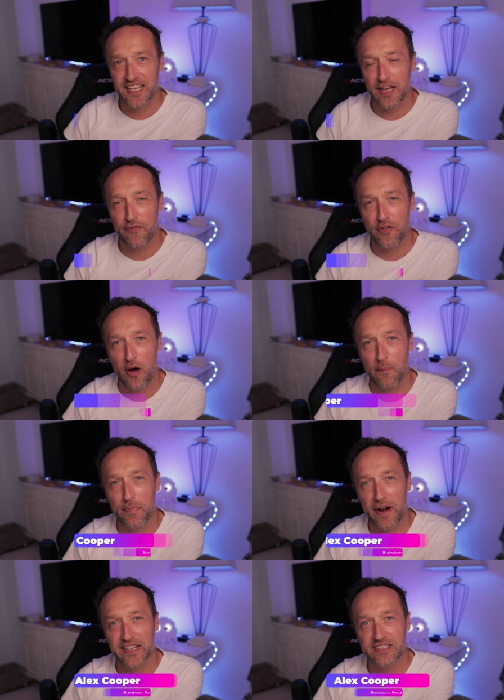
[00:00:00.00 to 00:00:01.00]
here from
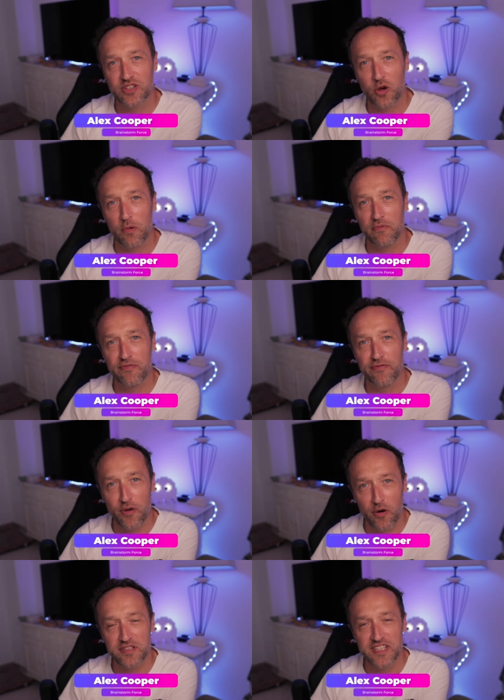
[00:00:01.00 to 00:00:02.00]
Brainstorm
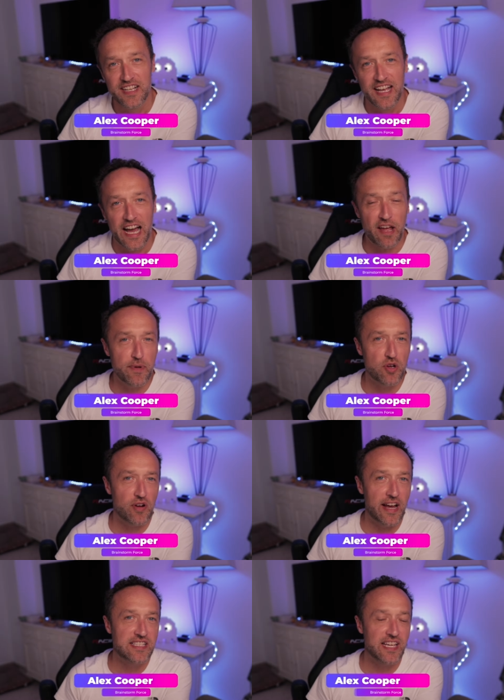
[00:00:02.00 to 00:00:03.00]
Force, and I've been
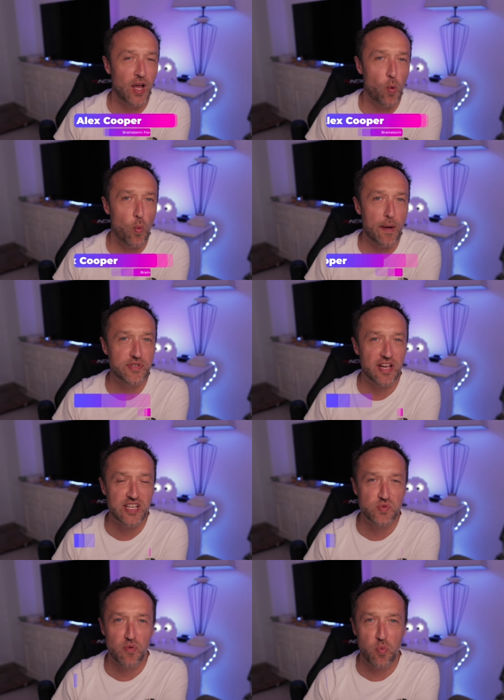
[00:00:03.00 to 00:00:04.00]
creating
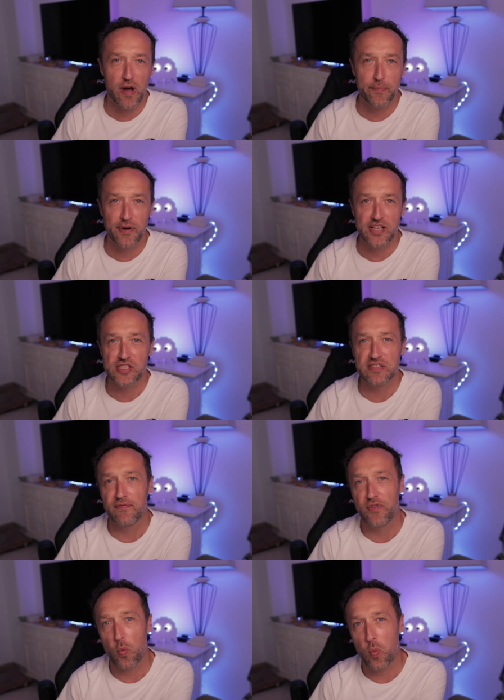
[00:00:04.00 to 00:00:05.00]
websites with WordPress
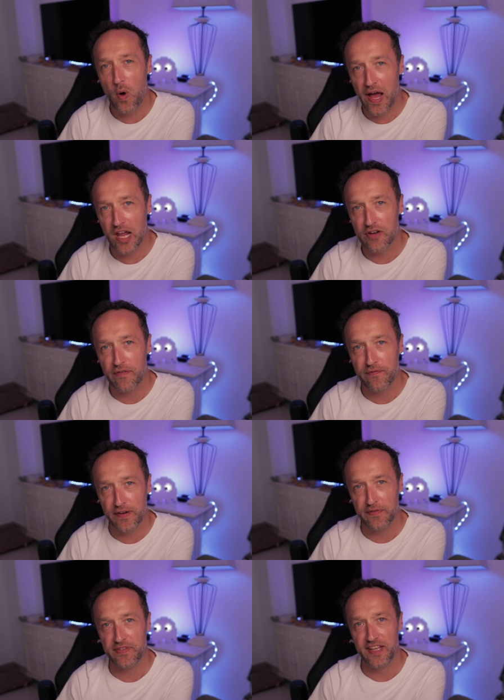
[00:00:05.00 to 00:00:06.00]
for well over
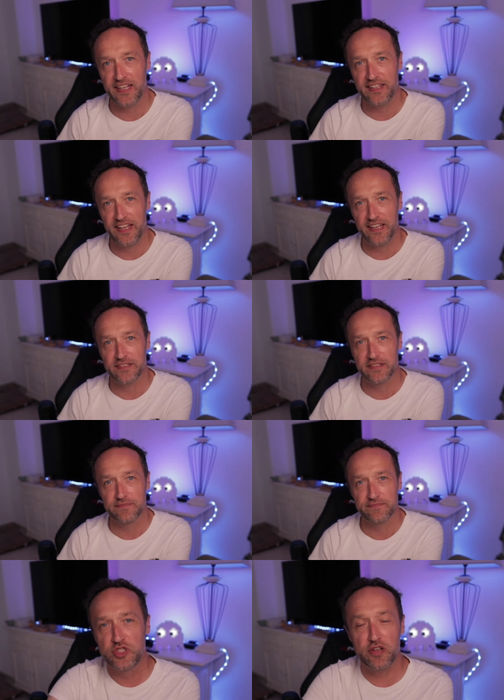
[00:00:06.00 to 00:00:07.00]
15 years.
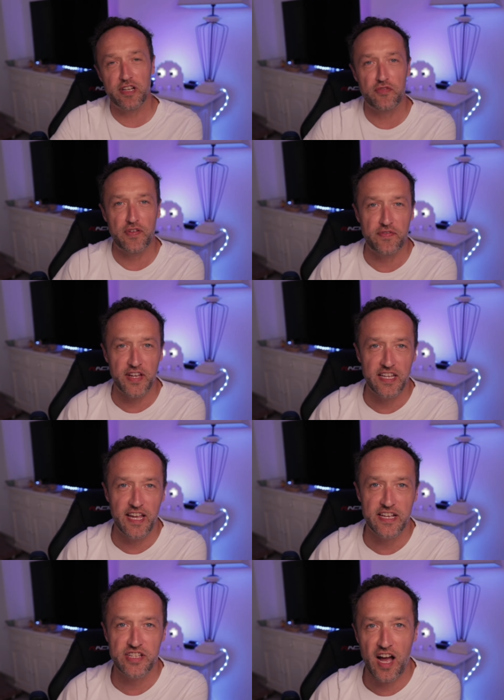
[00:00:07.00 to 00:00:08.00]
During those 15
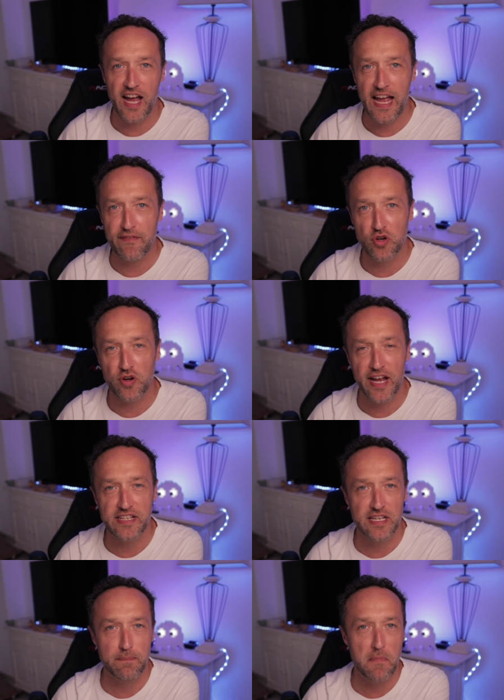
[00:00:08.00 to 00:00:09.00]
years, I have
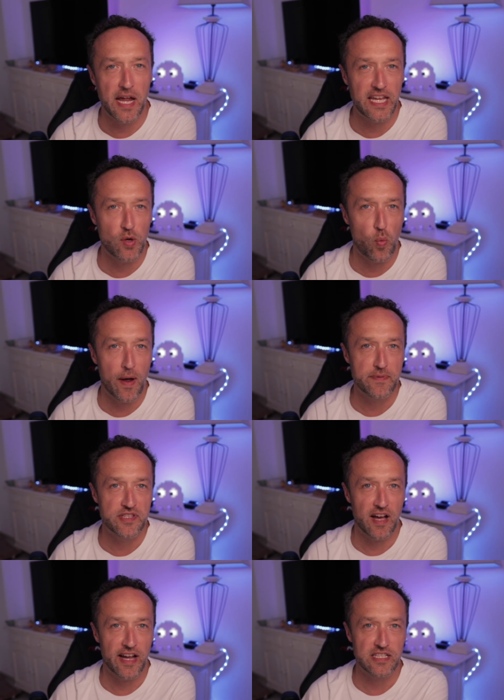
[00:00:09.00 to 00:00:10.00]
created many
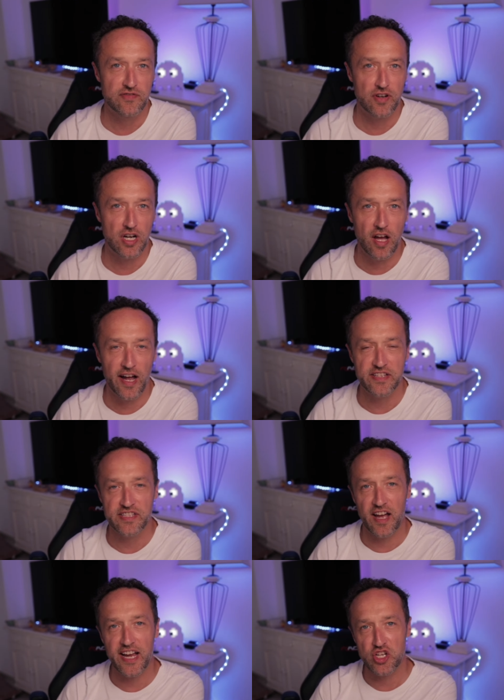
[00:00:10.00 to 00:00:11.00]
websites for clients.
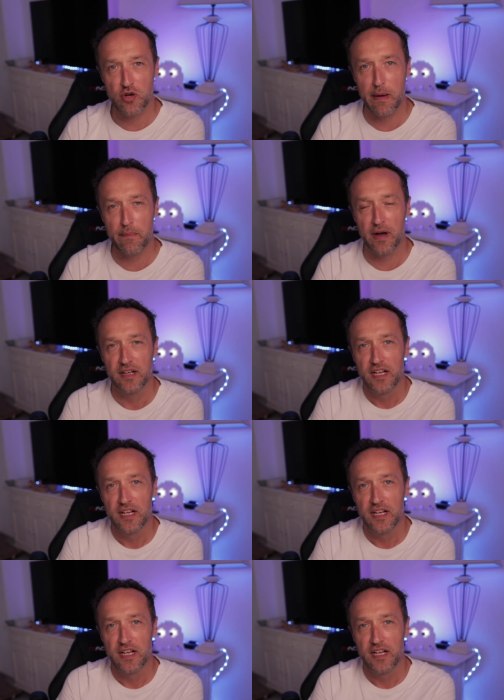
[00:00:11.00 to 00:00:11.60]
And I actually remember